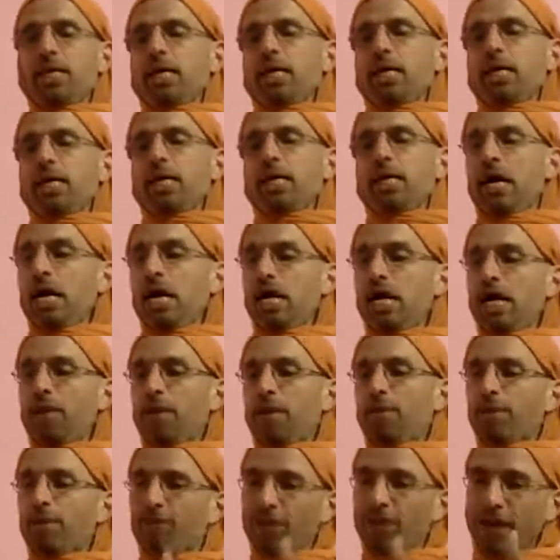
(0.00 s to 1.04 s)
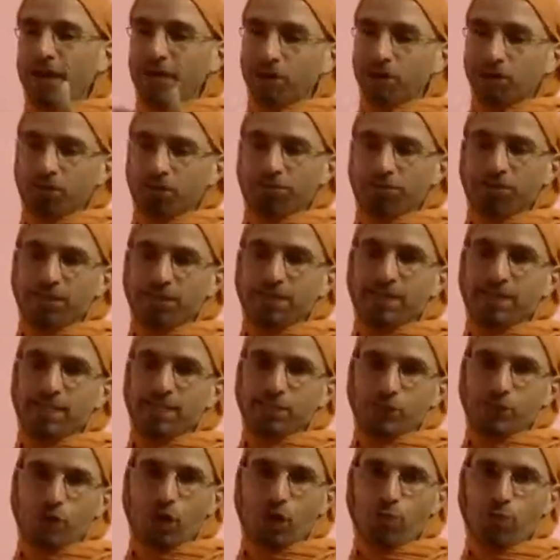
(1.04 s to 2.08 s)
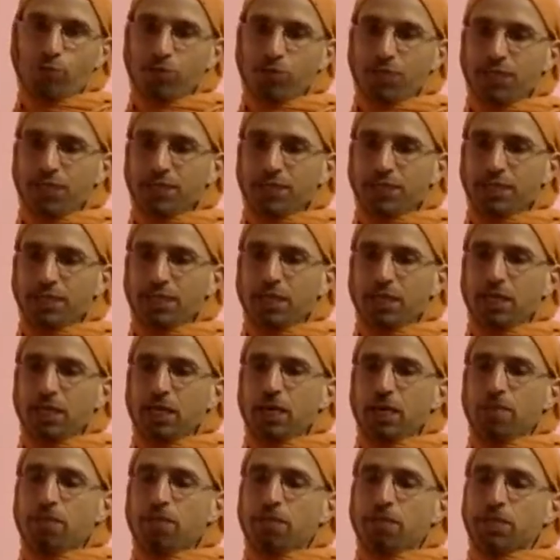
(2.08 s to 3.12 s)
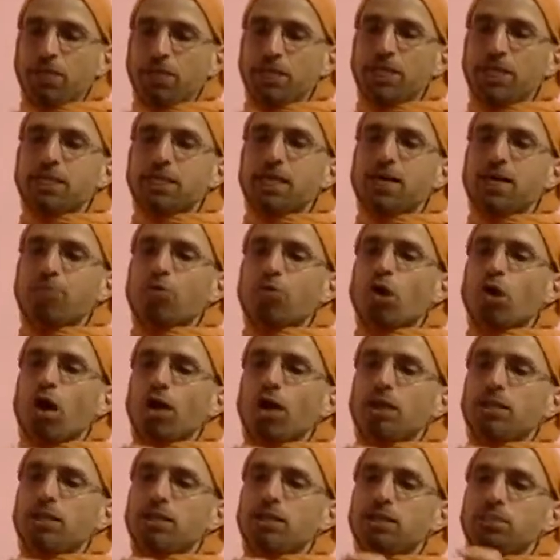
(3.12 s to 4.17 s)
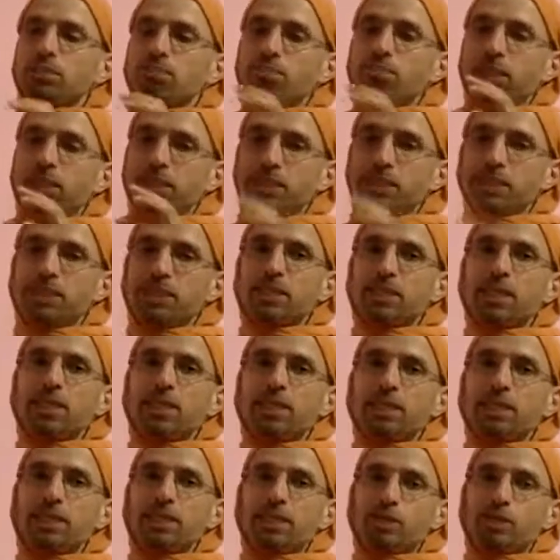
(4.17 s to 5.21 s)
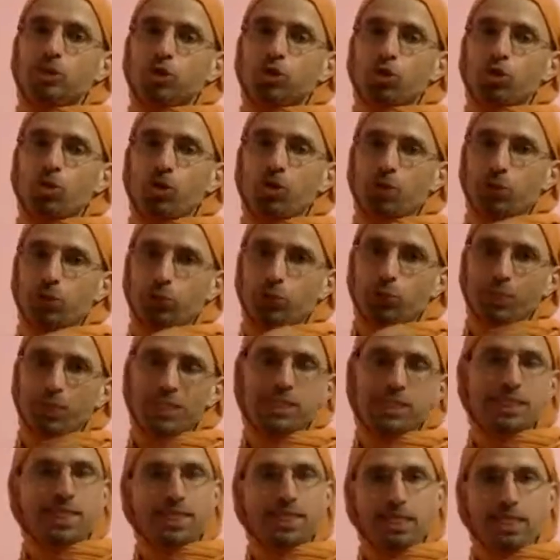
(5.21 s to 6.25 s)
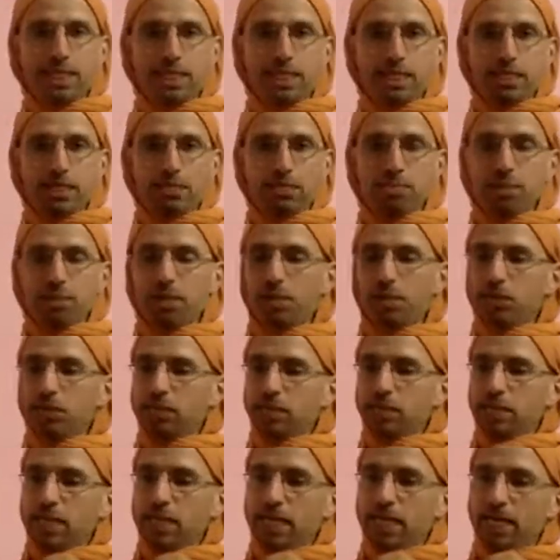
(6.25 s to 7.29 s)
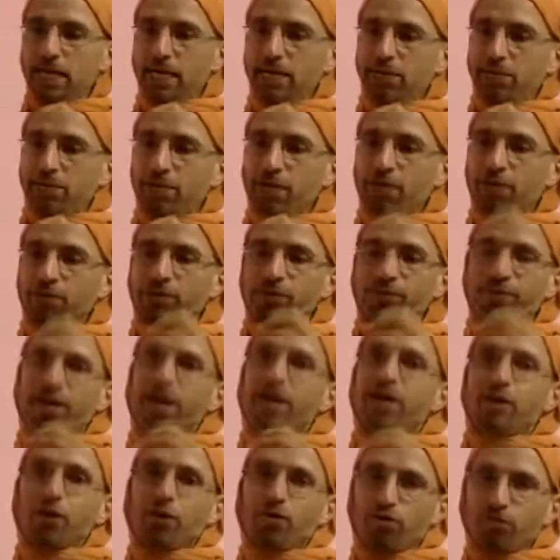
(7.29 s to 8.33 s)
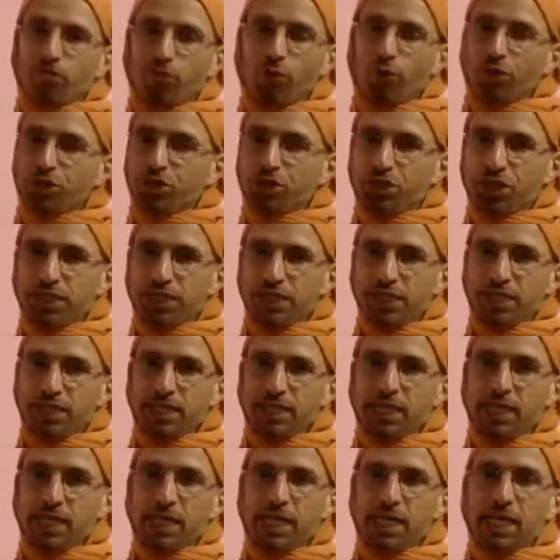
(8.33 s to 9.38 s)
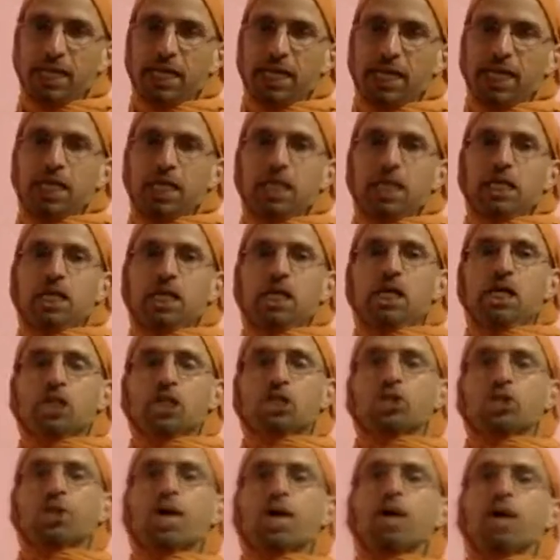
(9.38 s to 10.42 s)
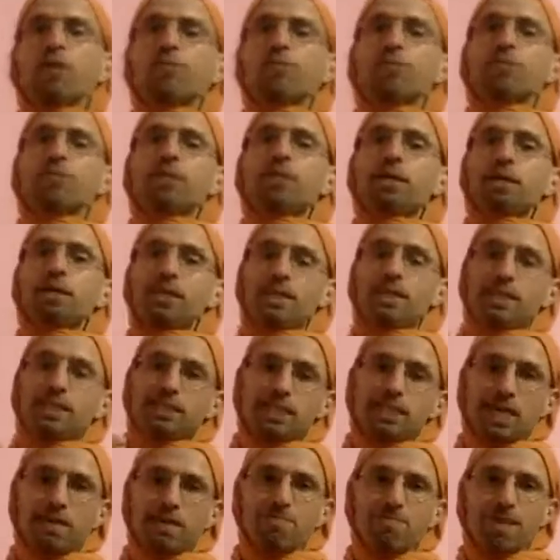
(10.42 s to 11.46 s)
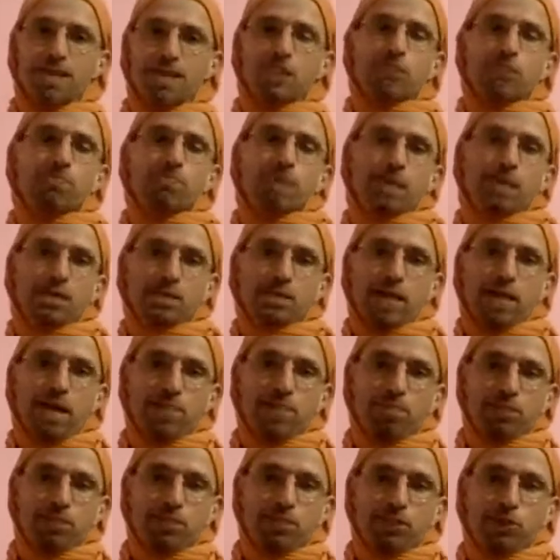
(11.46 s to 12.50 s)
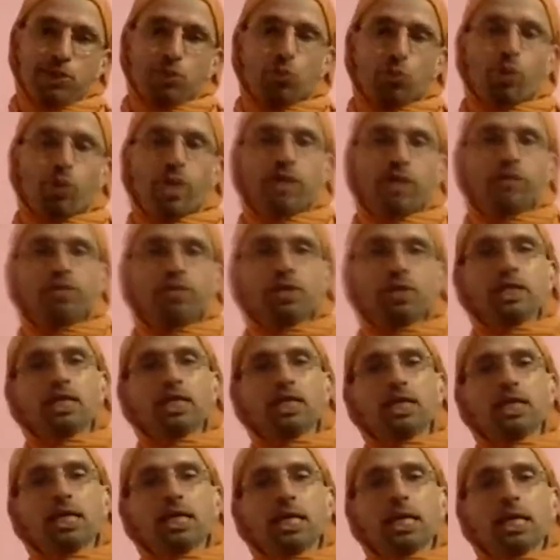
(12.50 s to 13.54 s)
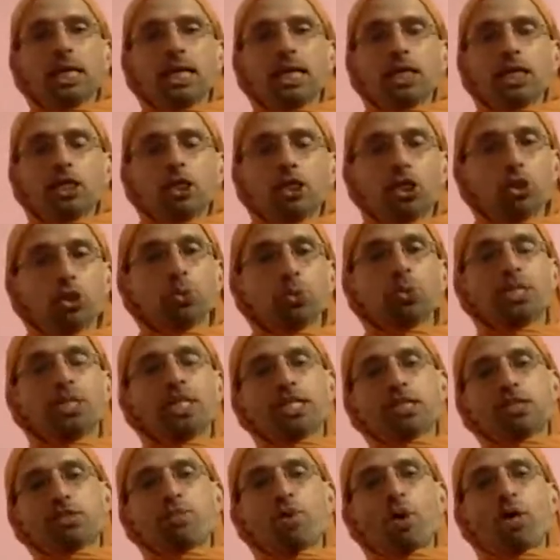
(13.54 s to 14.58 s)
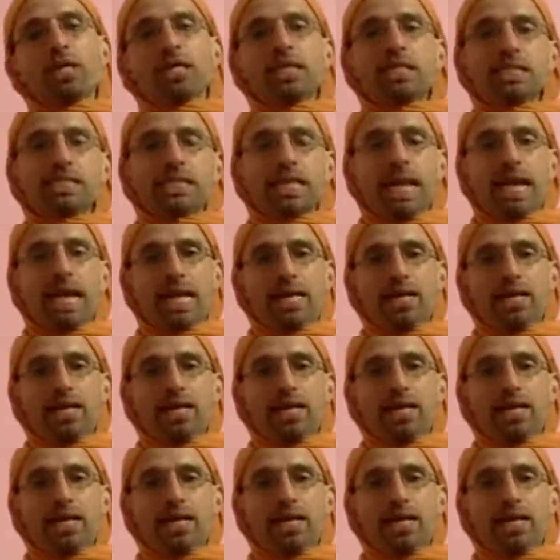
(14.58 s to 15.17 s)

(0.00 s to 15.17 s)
I am aware of it as an object, but yet I'm not personally so much vested in it because I become aware of watching it. So, now the same aspect happens when we do this body scan.